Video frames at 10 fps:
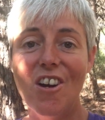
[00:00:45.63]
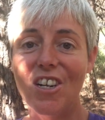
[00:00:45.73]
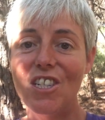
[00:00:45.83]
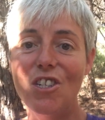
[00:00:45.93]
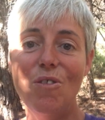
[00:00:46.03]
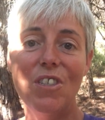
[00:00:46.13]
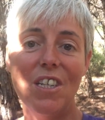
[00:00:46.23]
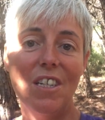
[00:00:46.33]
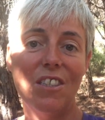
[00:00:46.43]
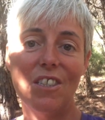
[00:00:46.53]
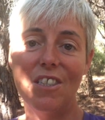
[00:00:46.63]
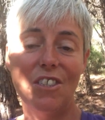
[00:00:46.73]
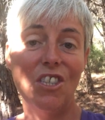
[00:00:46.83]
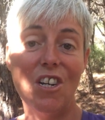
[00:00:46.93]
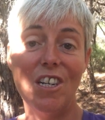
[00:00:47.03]
I can use it to
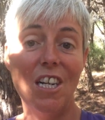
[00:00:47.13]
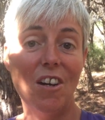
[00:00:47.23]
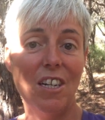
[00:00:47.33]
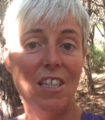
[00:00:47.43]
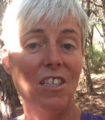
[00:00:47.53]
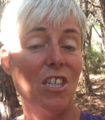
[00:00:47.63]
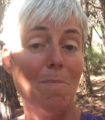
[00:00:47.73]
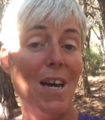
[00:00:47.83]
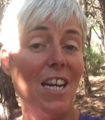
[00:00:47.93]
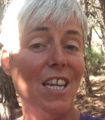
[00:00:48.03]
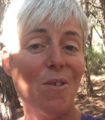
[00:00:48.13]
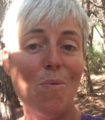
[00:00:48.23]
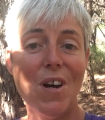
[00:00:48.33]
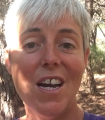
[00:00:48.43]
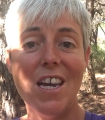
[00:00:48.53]
journey like in the
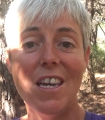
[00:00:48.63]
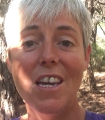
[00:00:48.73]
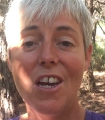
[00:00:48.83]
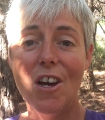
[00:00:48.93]
shamanic way.